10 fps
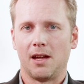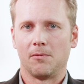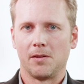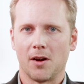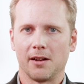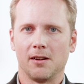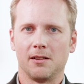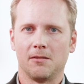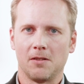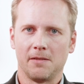and we
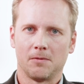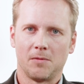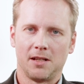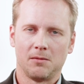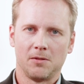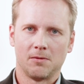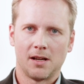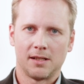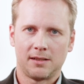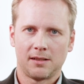migrated away from
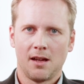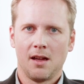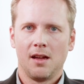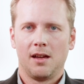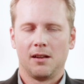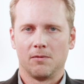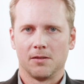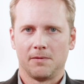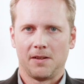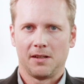AWS and over
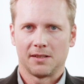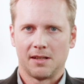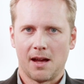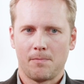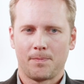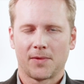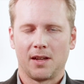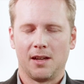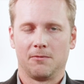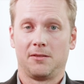to PhoenixNAP.
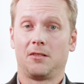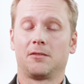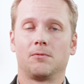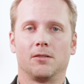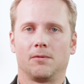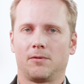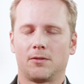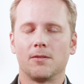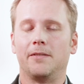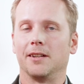And the results were
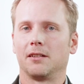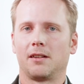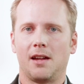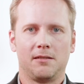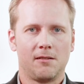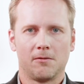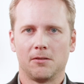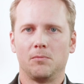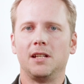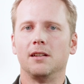terrific, and they were
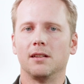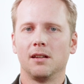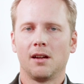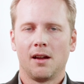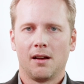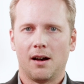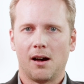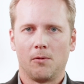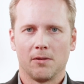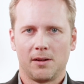immediate.
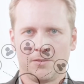We were able